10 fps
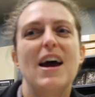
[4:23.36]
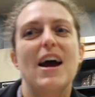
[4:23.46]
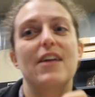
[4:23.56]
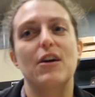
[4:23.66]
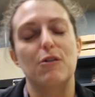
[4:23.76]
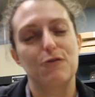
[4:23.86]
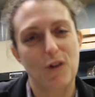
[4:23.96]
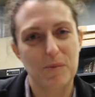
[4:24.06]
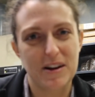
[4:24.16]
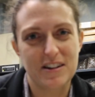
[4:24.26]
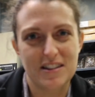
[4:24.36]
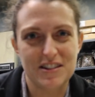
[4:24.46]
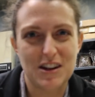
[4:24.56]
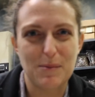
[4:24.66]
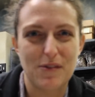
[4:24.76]
and they would form it into the
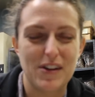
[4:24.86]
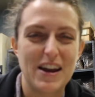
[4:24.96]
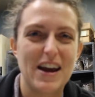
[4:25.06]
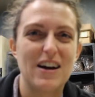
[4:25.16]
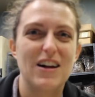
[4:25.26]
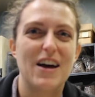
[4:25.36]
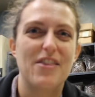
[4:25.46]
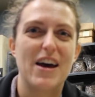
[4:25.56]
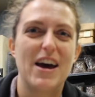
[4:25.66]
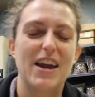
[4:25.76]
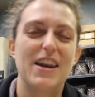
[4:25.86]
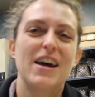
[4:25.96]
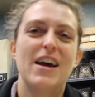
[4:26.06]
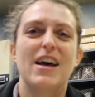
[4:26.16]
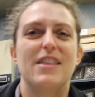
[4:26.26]
shape of a nail. And then
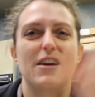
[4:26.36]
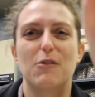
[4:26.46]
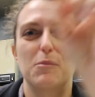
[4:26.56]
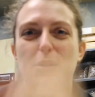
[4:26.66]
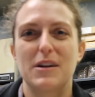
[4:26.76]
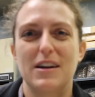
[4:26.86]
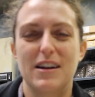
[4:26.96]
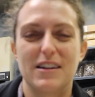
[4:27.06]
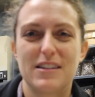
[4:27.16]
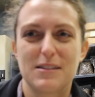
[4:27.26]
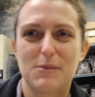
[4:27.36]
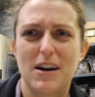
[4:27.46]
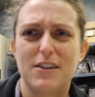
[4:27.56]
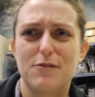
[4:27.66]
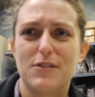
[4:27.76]
they would put it in some
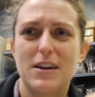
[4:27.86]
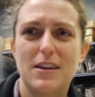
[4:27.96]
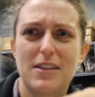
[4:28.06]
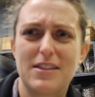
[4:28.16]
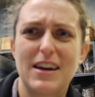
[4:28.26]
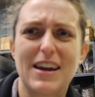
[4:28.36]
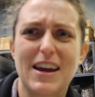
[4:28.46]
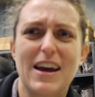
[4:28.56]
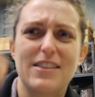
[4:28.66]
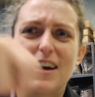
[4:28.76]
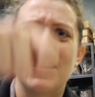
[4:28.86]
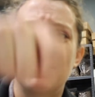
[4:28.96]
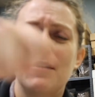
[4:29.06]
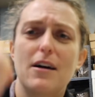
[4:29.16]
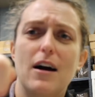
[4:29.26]
kind of thing and then
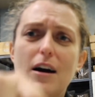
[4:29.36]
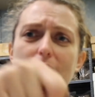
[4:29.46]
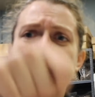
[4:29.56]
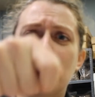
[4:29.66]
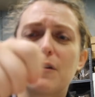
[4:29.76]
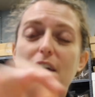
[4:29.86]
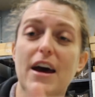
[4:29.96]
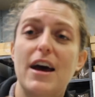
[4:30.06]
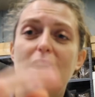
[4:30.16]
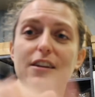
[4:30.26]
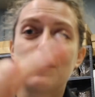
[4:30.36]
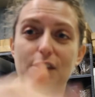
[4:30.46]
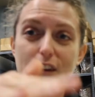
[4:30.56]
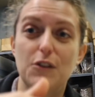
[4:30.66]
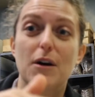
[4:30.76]
hammer the head so
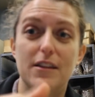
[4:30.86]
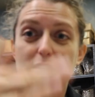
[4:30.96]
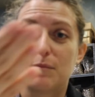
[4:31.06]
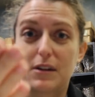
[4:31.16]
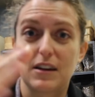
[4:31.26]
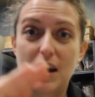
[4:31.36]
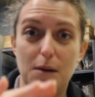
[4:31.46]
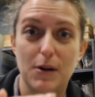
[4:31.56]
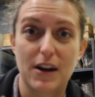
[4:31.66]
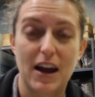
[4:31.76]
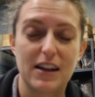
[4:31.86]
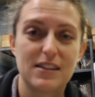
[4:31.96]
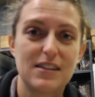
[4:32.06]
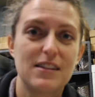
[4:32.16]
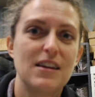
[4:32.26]
that you had something to hammer
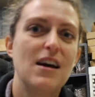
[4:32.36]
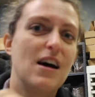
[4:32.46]
against.